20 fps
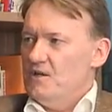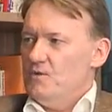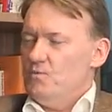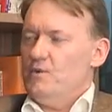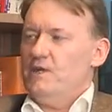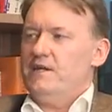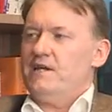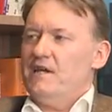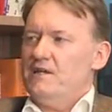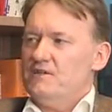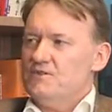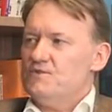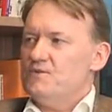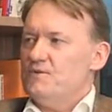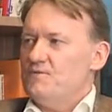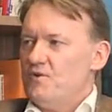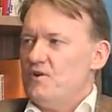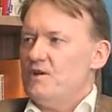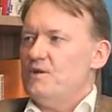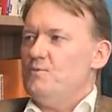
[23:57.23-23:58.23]
We can do
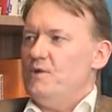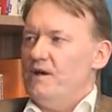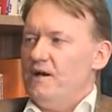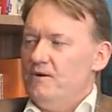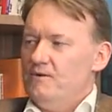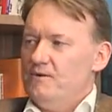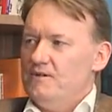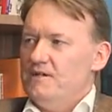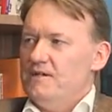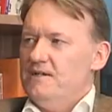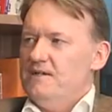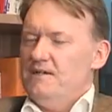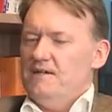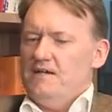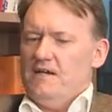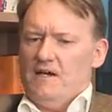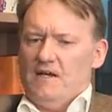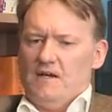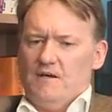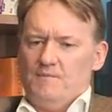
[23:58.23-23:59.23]
very well.
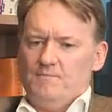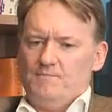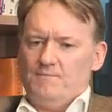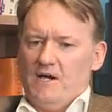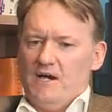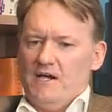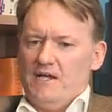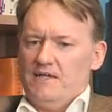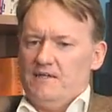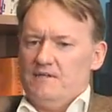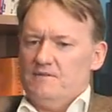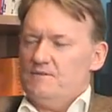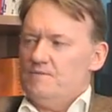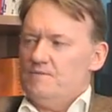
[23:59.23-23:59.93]
By